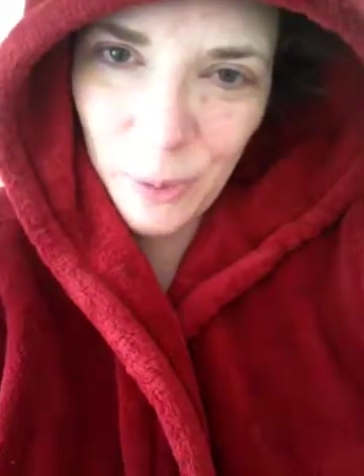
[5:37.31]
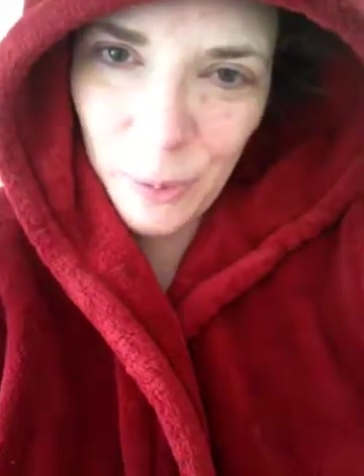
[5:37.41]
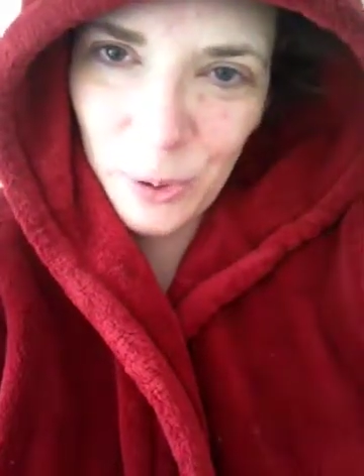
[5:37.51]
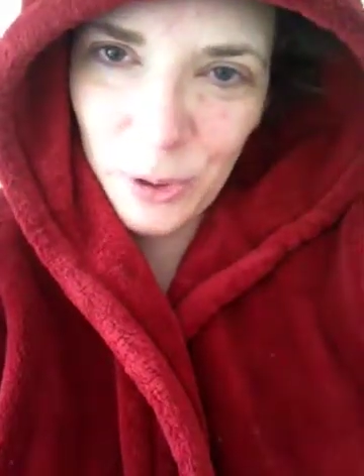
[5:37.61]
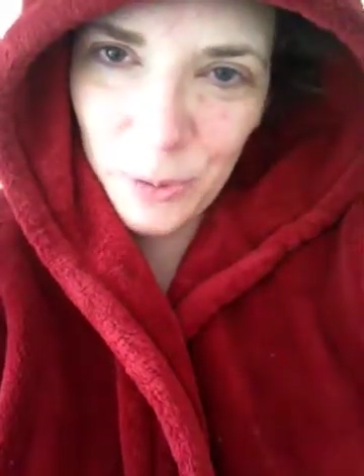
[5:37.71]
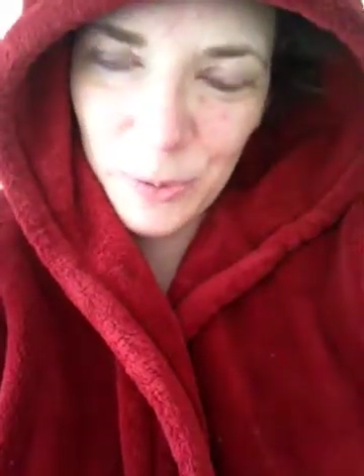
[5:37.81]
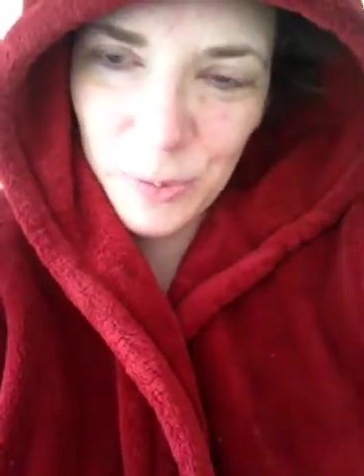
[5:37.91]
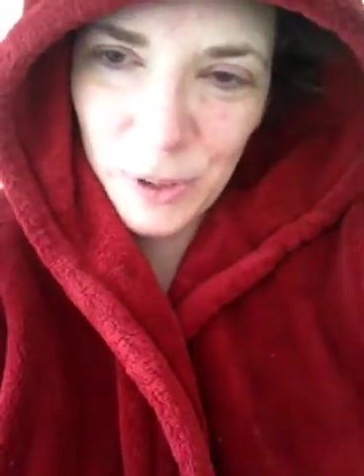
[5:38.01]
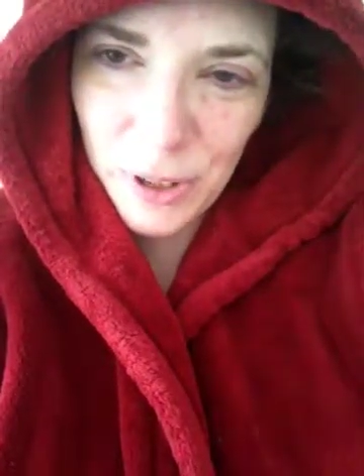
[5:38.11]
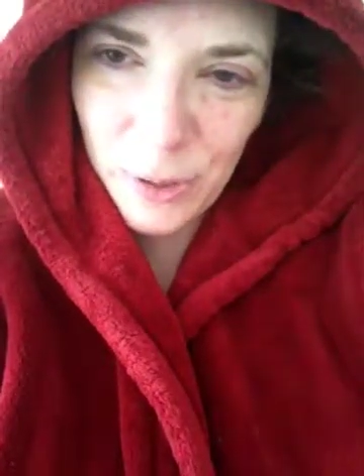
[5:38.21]

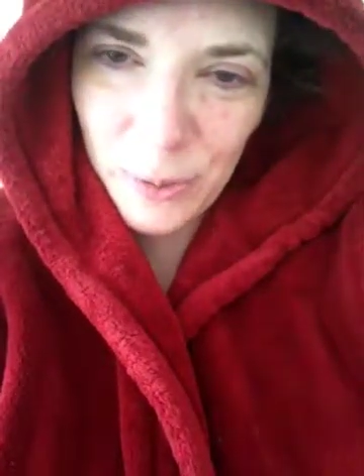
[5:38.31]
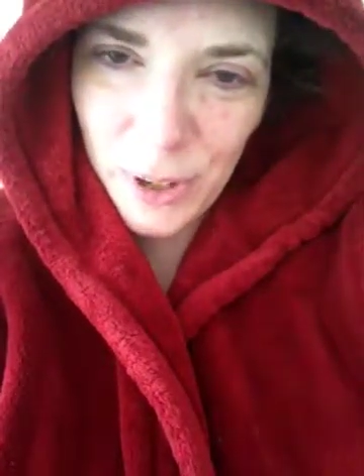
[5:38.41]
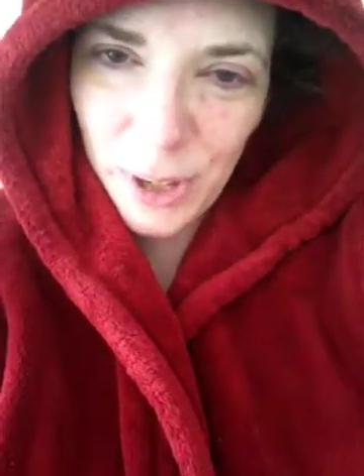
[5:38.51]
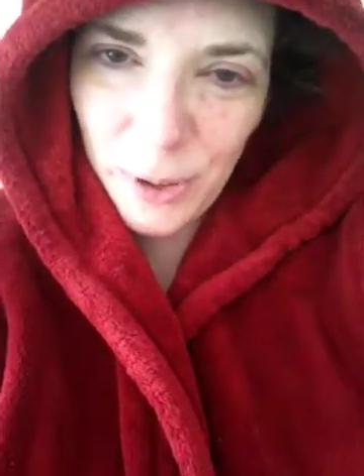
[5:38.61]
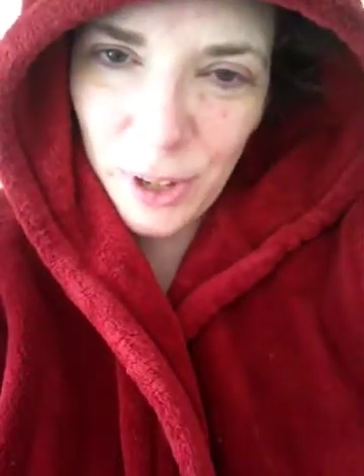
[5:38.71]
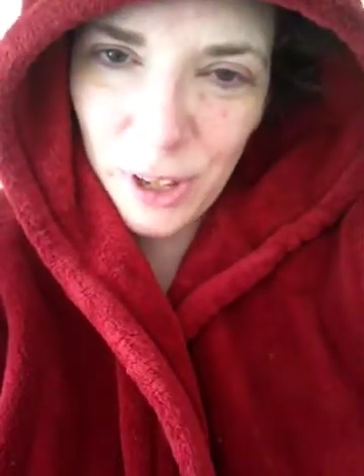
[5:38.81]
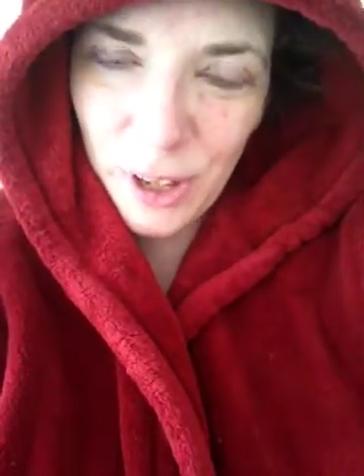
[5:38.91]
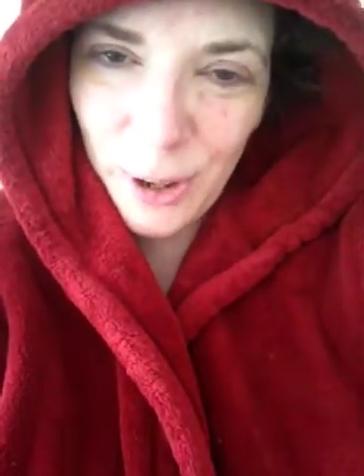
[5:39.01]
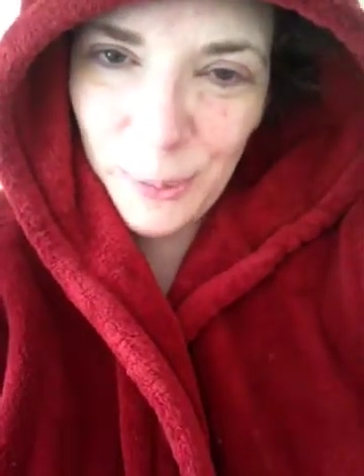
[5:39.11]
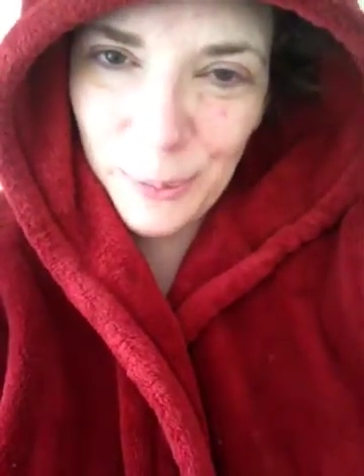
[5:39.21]

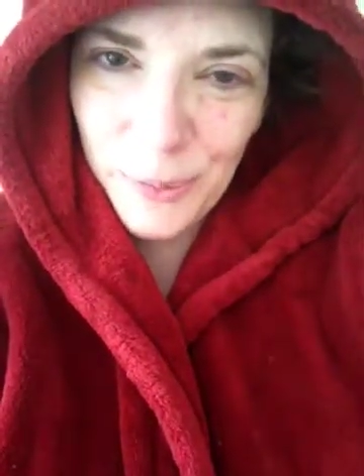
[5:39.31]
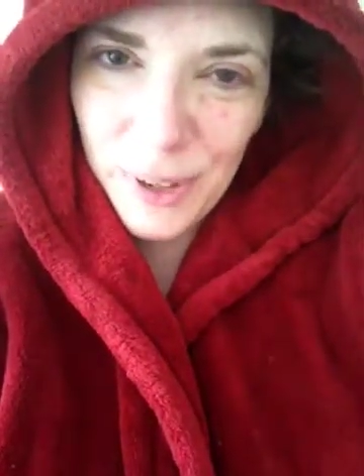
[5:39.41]
worldofperspectiveradio.com